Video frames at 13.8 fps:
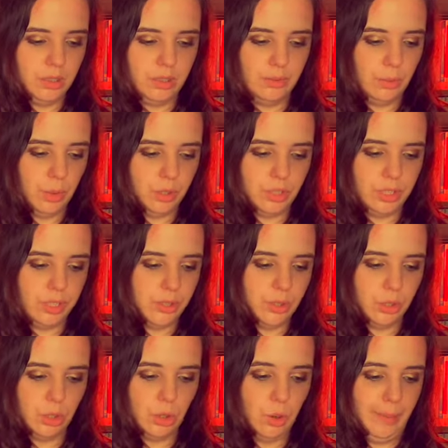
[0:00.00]
I've watched it
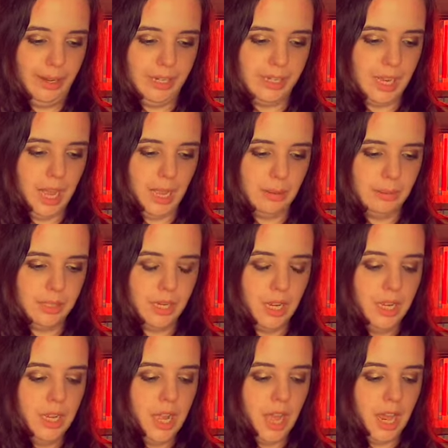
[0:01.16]
so many times.
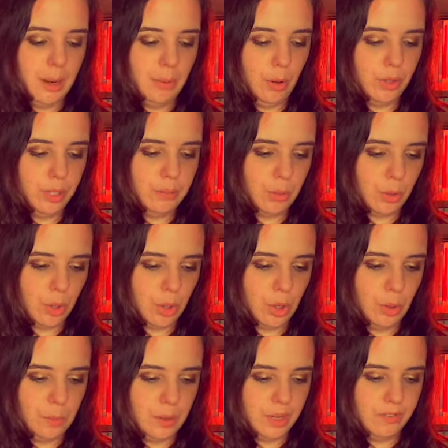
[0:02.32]
And I bought this book a
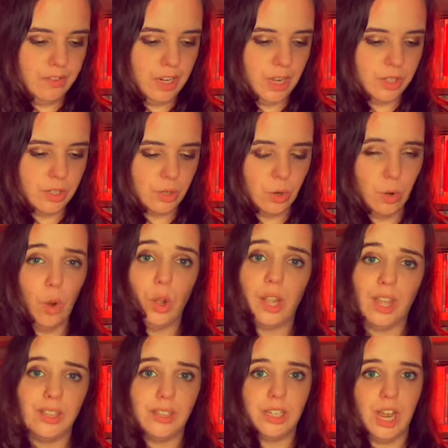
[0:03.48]
couple of years ago,
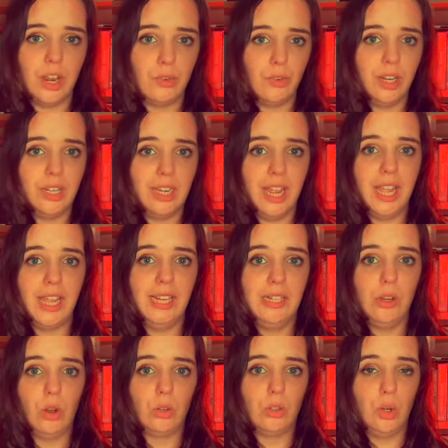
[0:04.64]
again started reading it in
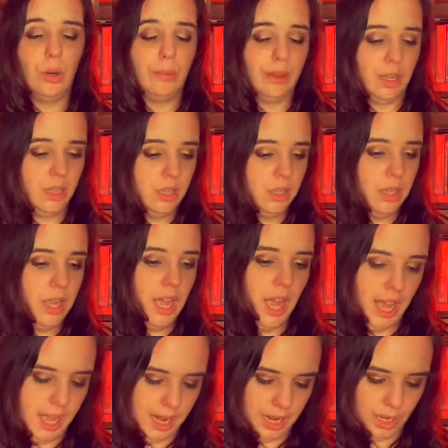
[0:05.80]
October,
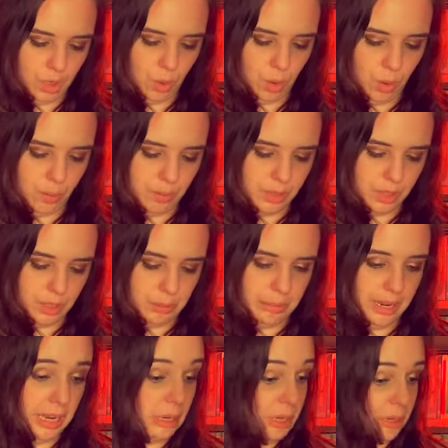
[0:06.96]
and I got up to
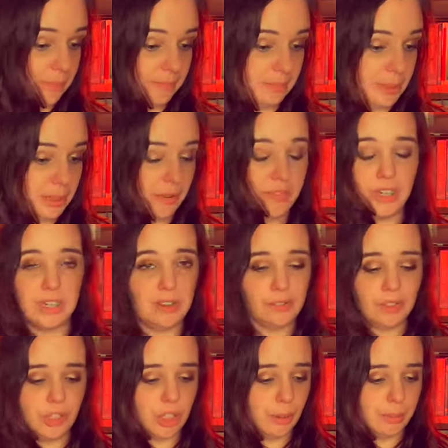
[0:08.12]
page
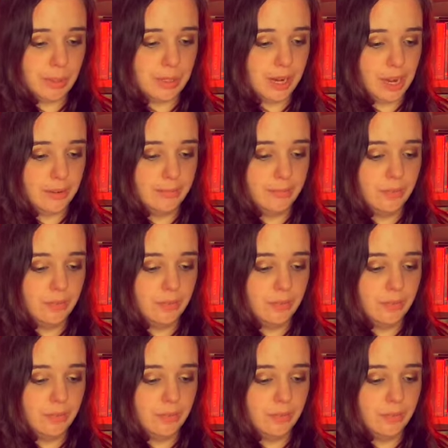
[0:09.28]
77, chapter 10.